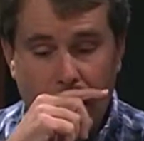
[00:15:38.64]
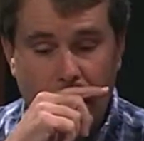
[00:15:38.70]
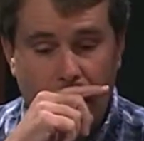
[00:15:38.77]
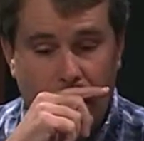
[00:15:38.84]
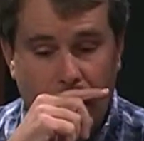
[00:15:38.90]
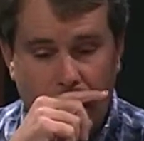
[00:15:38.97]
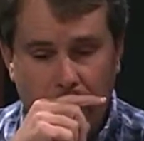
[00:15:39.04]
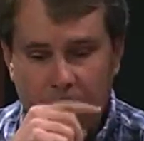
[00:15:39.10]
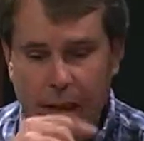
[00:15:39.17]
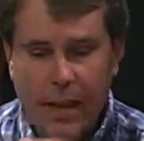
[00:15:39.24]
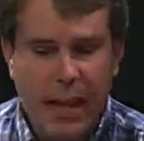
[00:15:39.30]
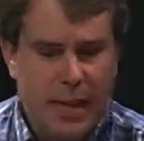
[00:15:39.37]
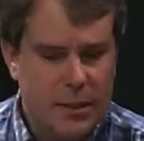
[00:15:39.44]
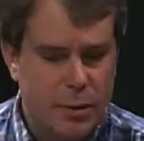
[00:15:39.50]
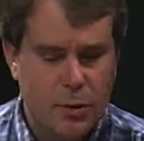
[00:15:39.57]
Um,
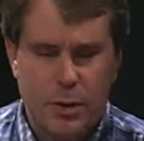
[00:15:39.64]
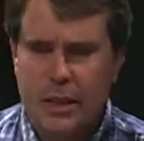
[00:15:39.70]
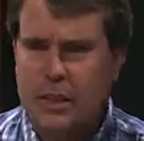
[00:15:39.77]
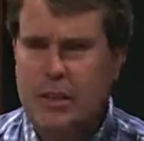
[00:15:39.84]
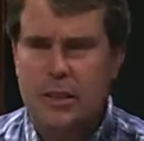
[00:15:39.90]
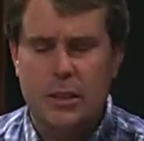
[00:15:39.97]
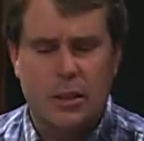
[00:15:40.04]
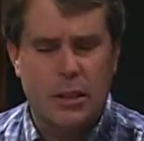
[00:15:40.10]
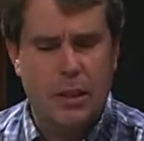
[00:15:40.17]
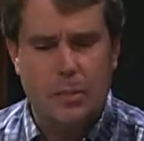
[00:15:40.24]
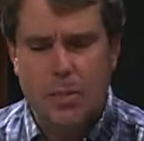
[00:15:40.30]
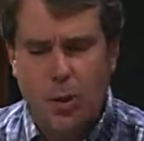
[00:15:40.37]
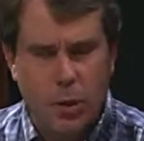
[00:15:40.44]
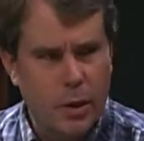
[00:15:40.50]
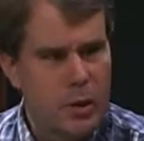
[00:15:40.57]
and so, like I said, just uh,
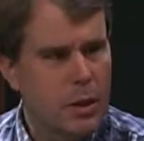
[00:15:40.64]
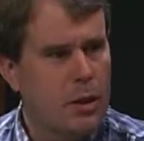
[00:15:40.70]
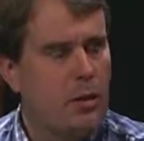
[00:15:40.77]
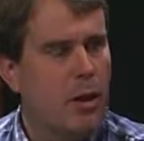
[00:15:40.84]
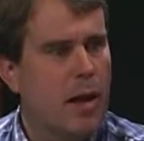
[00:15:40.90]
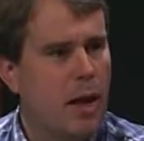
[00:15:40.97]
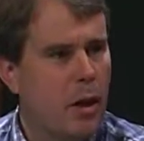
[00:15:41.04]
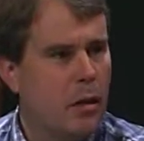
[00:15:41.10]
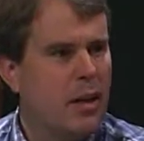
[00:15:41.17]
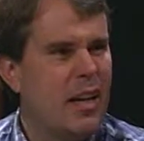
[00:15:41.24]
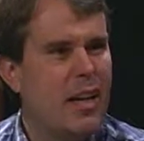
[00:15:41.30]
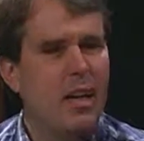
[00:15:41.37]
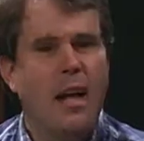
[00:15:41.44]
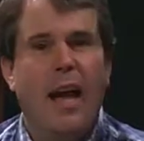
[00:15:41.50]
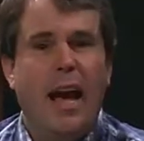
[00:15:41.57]
polling the crowd,
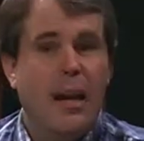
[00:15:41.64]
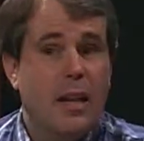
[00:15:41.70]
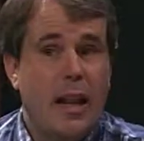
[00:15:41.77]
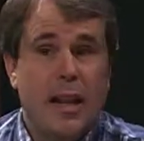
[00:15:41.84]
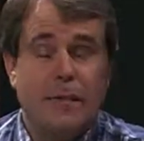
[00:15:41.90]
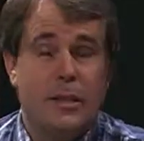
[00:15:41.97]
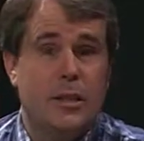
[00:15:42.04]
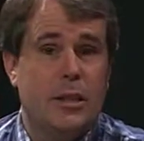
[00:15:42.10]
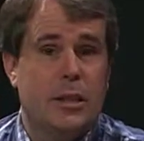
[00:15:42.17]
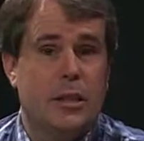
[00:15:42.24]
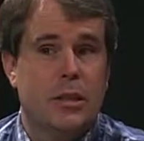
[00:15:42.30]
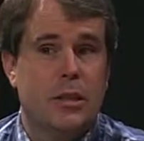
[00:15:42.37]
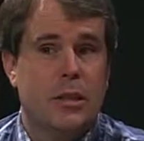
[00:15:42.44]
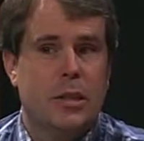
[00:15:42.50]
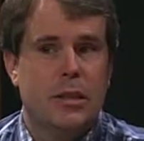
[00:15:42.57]
kind of, and a lot of it is
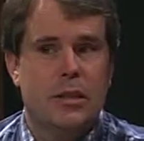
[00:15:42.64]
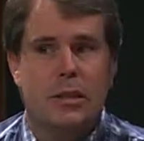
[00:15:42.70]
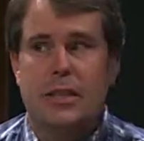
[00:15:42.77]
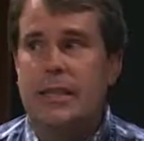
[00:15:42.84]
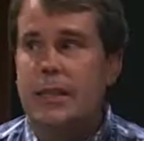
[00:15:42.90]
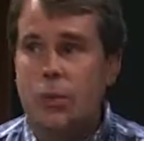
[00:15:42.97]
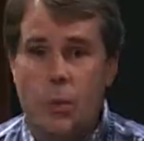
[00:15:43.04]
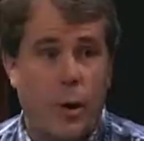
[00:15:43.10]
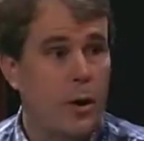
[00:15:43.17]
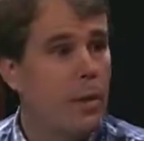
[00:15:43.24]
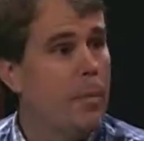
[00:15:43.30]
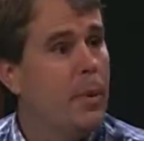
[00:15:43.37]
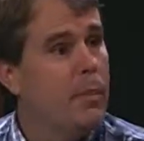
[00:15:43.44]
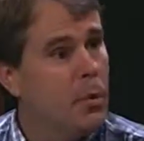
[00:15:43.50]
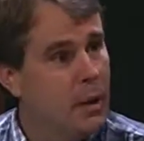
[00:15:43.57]
just seeing where are
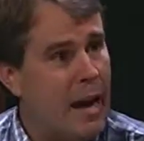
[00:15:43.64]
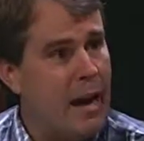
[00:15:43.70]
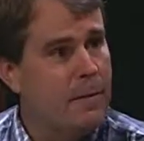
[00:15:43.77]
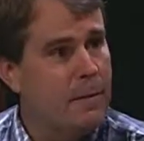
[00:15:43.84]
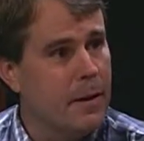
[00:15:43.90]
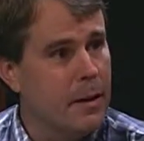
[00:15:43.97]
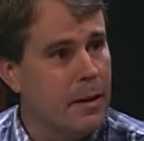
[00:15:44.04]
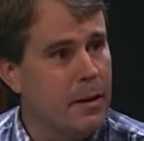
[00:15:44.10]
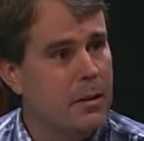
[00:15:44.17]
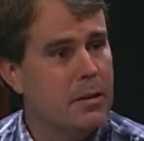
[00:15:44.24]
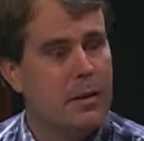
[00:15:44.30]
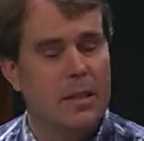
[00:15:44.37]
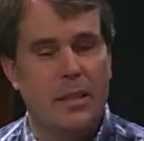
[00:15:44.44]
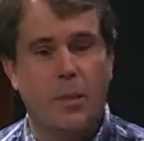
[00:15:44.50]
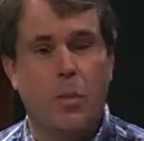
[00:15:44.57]
people laughing,
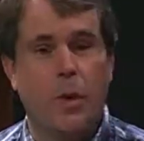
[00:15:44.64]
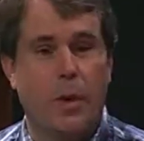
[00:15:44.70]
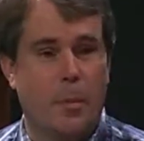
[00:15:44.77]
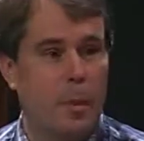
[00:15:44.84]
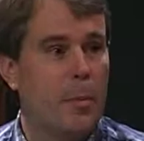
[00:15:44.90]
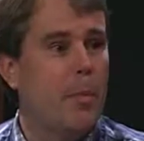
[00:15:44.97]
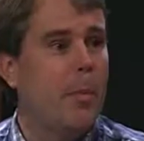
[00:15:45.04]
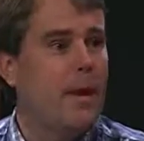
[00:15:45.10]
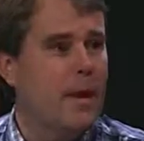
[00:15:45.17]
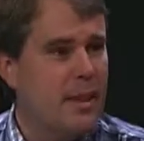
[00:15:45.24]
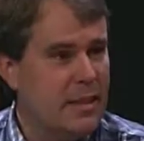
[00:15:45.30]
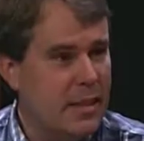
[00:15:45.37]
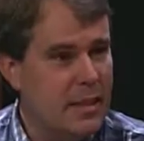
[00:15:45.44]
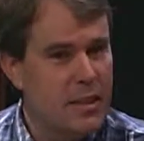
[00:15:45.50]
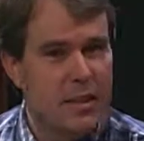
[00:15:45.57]
seeing right, where right, are people right. paying
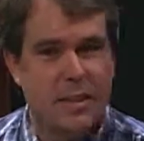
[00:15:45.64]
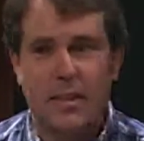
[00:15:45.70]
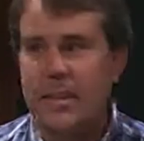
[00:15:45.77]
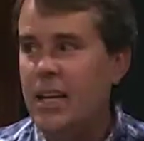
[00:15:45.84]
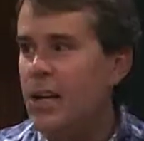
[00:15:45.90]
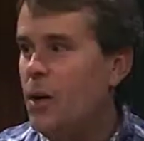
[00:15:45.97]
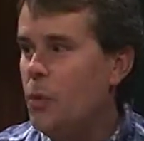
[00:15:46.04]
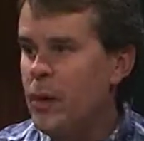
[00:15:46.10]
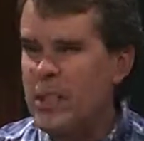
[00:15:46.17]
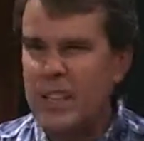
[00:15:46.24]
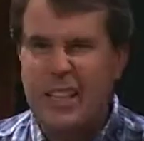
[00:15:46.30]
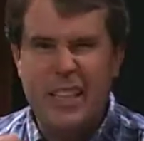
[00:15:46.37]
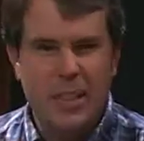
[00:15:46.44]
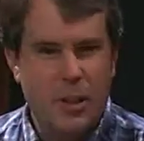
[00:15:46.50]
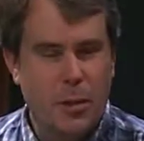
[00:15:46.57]
attention. When you
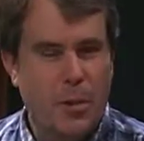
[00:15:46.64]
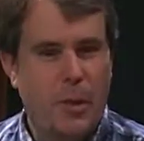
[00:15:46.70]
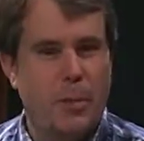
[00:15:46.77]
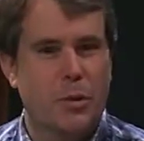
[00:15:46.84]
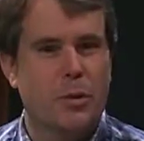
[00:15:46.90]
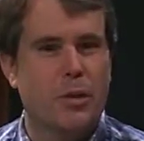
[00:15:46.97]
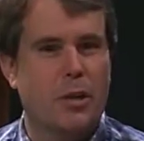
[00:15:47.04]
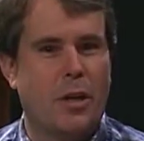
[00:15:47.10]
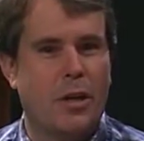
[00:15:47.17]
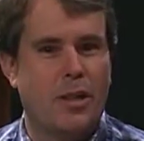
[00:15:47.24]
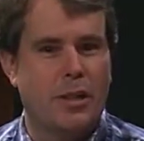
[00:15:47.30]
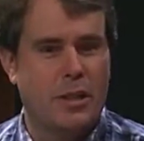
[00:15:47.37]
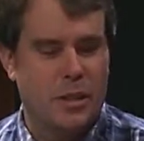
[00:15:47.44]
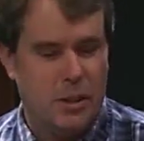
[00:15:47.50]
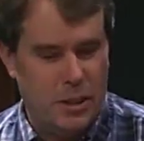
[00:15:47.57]
hear people
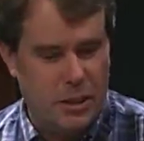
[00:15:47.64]
starting to